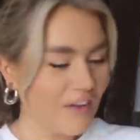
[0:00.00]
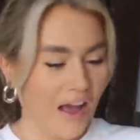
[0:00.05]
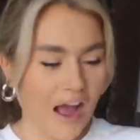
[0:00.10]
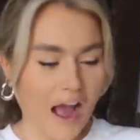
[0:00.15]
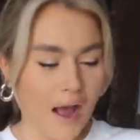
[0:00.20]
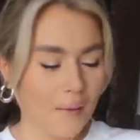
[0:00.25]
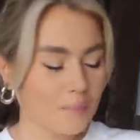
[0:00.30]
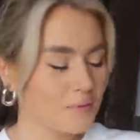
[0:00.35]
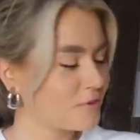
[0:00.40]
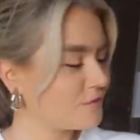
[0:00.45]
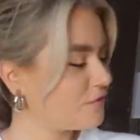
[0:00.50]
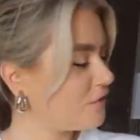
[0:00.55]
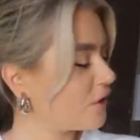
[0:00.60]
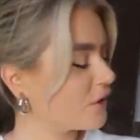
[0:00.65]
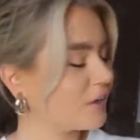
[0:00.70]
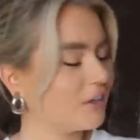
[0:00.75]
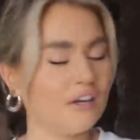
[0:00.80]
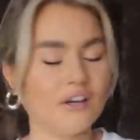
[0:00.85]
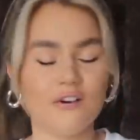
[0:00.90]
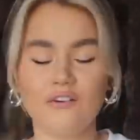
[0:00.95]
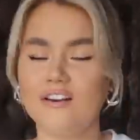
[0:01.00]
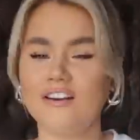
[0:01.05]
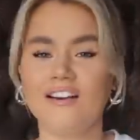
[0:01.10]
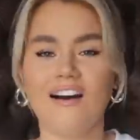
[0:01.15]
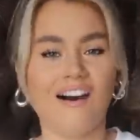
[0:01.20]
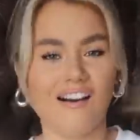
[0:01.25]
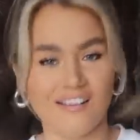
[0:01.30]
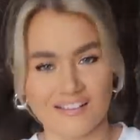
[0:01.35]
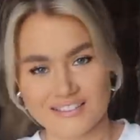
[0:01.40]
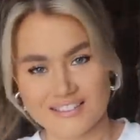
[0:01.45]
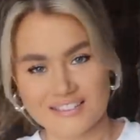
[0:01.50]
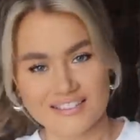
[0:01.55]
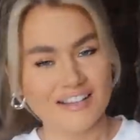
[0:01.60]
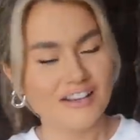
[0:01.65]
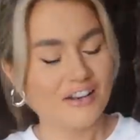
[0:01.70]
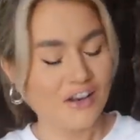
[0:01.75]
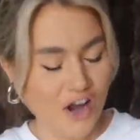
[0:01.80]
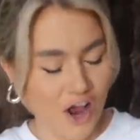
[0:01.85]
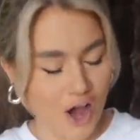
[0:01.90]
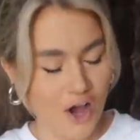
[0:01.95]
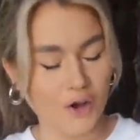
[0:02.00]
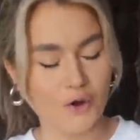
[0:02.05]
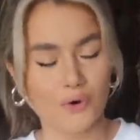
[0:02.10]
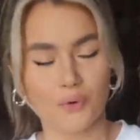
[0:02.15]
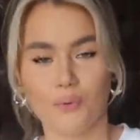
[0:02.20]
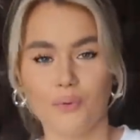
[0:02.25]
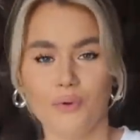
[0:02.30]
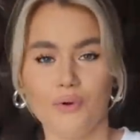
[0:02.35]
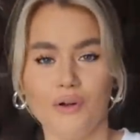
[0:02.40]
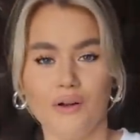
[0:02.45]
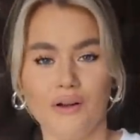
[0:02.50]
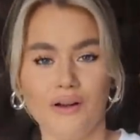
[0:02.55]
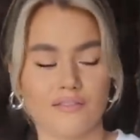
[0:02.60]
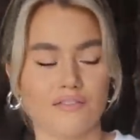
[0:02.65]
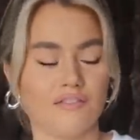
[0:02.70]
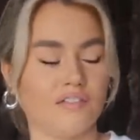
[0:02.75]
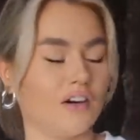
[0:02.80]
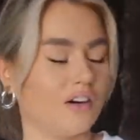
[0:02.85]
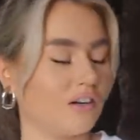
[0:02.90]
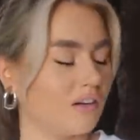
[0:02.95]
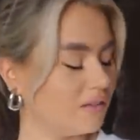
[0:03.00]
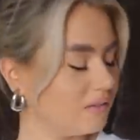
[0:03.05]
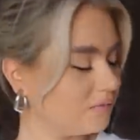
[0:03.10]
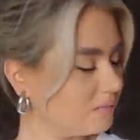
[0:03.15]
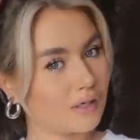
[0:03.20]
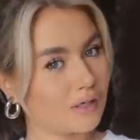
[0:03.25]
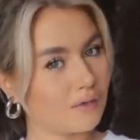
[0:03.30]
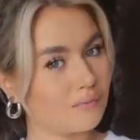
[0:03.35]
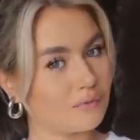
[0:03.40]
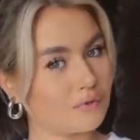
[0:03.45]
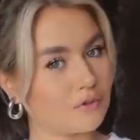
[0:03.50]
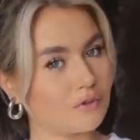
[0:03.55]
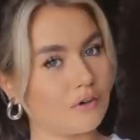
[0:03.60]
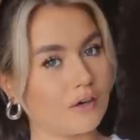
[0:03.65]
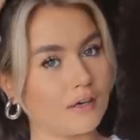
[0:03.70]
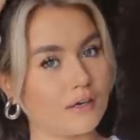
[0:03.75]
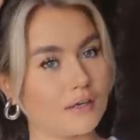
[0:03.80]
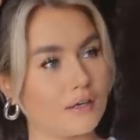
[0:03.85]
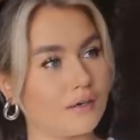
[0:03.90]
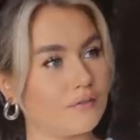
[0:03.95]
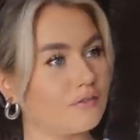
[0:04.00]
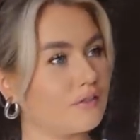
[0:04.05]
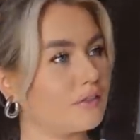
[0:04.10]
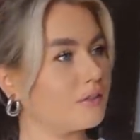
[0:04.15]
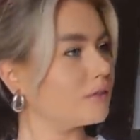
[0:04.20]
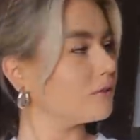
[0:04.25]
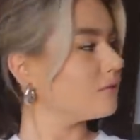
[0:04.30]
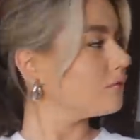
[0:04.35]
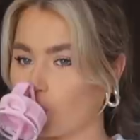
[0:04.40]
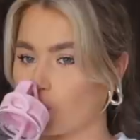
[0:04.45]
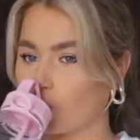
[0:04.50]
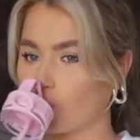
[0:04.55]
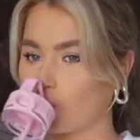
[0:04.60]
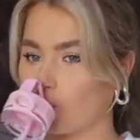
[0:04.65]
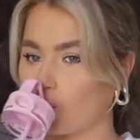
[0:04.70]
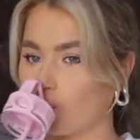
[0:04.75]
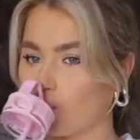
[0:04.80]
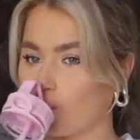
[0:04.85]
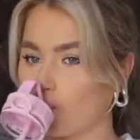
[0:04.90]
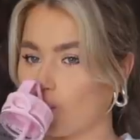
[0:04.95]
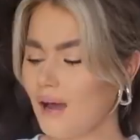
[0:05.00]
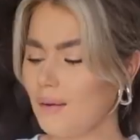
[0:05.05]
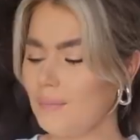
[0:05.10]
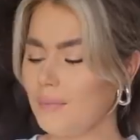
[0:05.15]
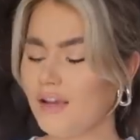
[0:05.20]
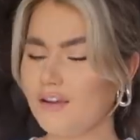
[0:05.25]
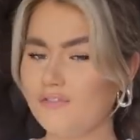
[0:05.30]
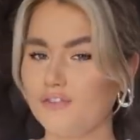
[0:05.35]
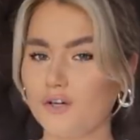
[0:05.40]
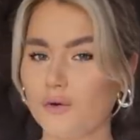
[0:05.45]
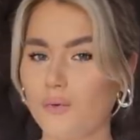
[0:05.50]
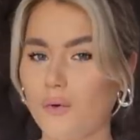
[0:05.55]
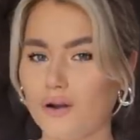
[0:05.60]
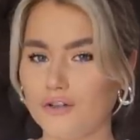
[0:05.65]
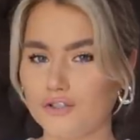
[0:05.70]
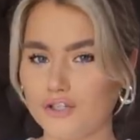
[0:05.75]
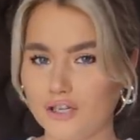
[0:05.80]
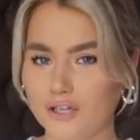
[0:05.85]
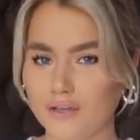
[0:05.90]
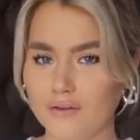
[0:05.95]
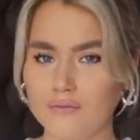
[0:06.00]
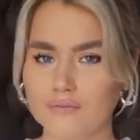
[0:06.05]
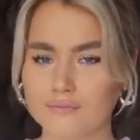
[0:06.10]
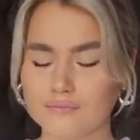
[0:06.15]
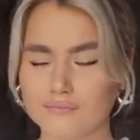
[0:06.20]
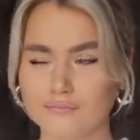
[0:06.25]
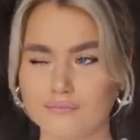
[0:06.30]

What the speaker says: Absolutely not. No. Fuck. I'm regretting everything. Sambe, if you're watching,